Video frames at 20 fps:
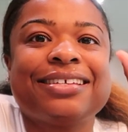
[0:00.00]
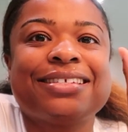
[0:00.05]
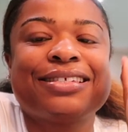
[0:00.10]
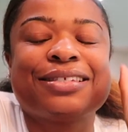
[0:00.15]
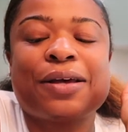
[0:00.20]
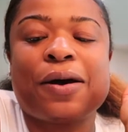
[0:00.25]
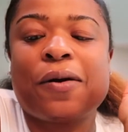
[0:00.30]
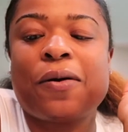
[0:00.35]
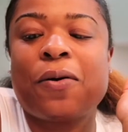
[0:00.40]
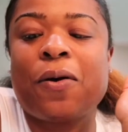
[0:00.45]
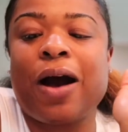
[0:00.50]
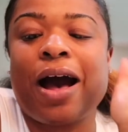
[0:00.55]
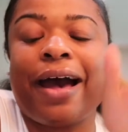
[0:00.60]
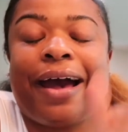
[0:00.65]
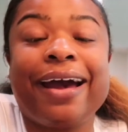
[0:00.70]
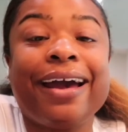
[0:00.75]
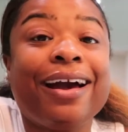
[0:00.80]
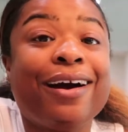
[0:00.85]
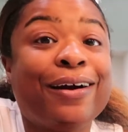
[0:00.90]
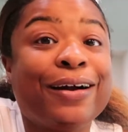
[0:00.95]
So
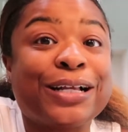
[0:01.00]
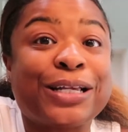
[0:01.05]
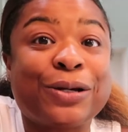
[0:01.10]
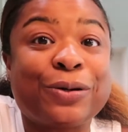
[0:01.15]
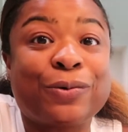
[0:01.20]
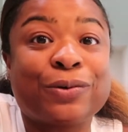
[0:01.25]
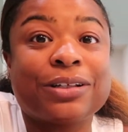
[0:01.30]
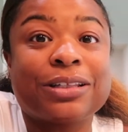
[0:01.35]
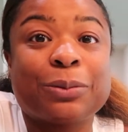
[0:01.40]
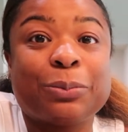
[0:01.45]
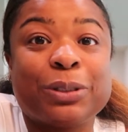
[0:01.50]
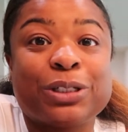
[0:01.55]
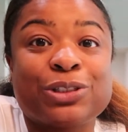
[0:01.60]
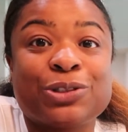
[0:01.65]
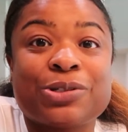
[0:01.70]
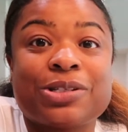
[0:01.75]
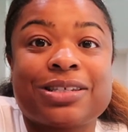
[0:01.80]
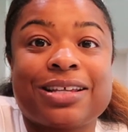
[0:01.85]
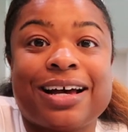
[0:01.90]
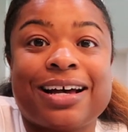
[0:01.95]
I already ordered the
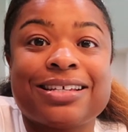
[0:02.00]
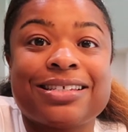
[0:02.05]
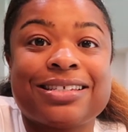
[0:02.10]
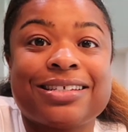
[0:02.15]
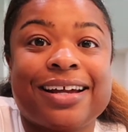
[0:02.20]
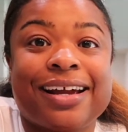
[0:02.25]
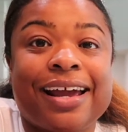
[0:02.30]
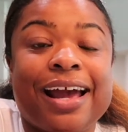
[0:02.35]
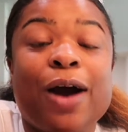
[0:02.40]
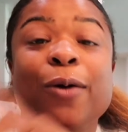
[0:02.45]
pictures last night.